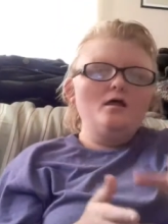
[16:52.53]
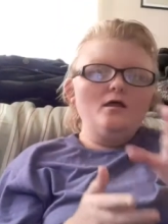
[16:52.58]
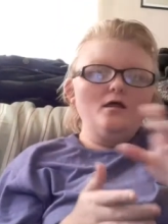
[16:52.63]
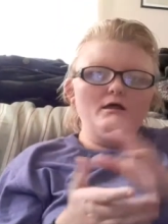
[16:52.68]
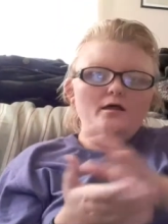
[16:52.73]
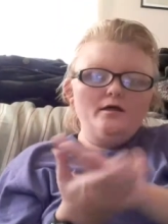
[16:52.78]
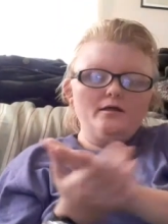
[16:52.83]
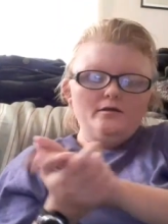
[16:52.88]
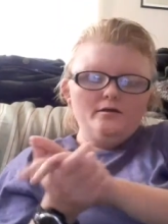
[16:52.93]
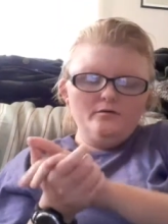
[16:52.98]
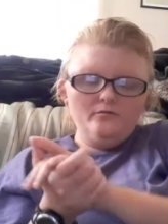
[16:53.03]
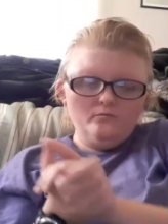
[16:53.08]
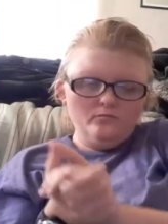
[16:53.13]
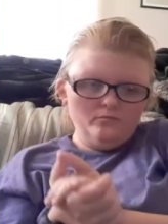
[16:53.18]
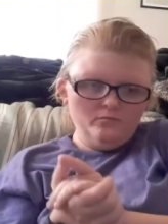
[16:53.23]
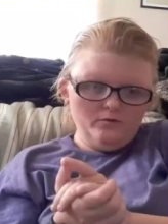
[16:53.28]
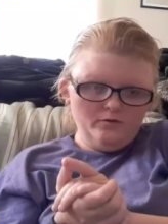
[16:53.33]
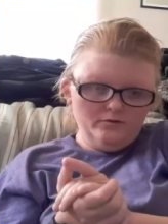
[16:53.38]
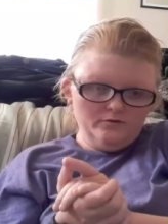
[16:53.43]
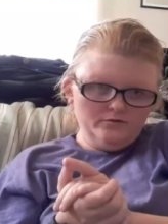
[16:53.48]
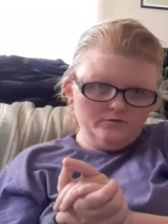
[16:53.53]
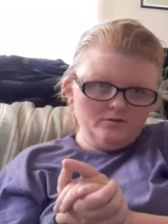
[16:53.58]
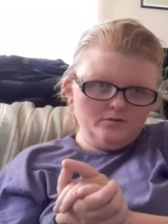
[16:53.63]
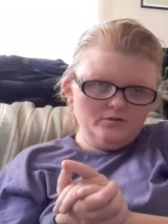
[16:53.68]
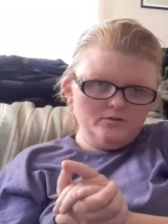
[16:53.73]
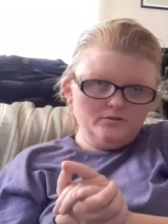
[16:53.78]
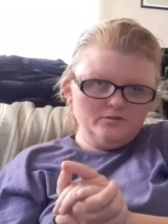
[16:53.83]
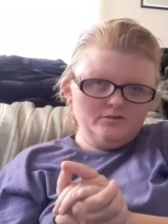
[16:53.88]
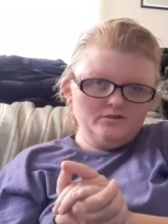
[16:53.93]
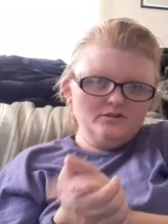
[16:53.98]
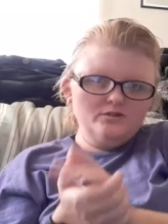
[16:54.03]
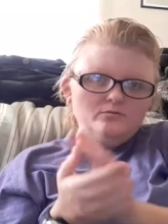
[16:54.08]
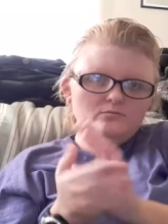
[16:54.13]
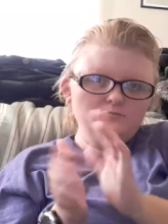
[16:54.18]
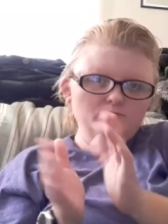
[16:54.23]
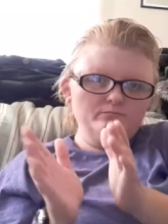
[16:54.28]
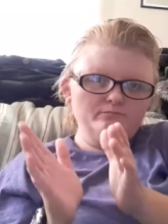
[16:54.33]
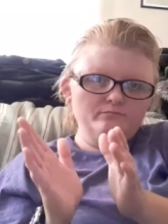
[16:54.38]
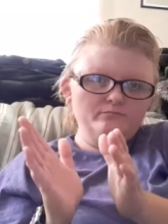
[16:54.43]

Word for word: And we'll see